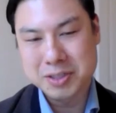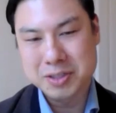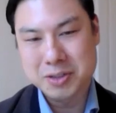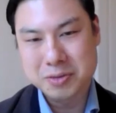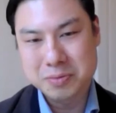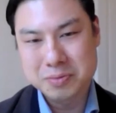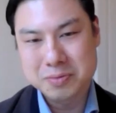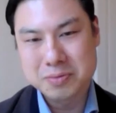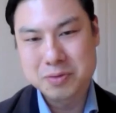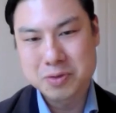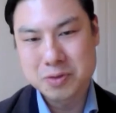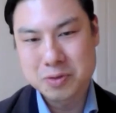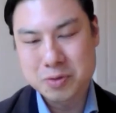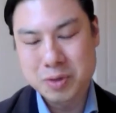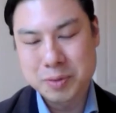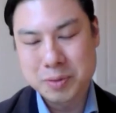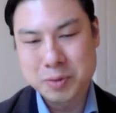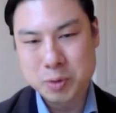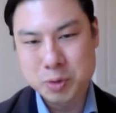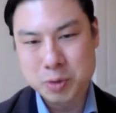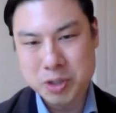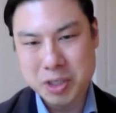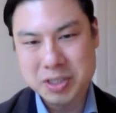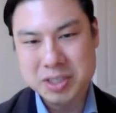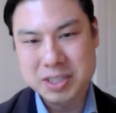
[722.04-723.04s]
in the
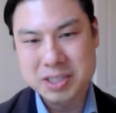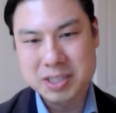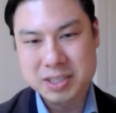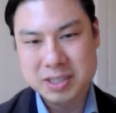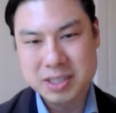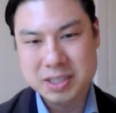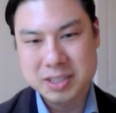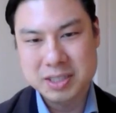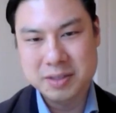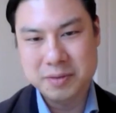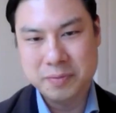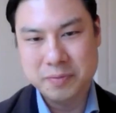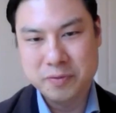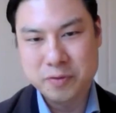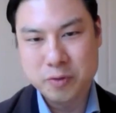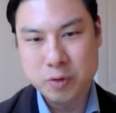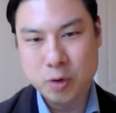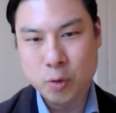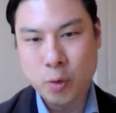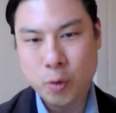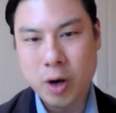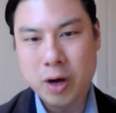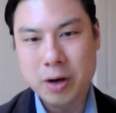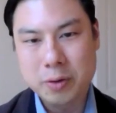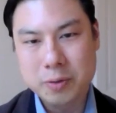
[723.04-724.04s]
criminal justice system for a
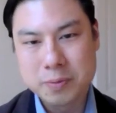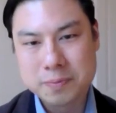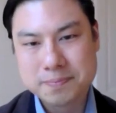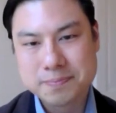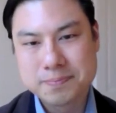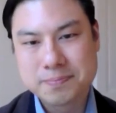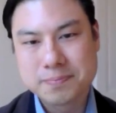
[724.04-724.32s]
while.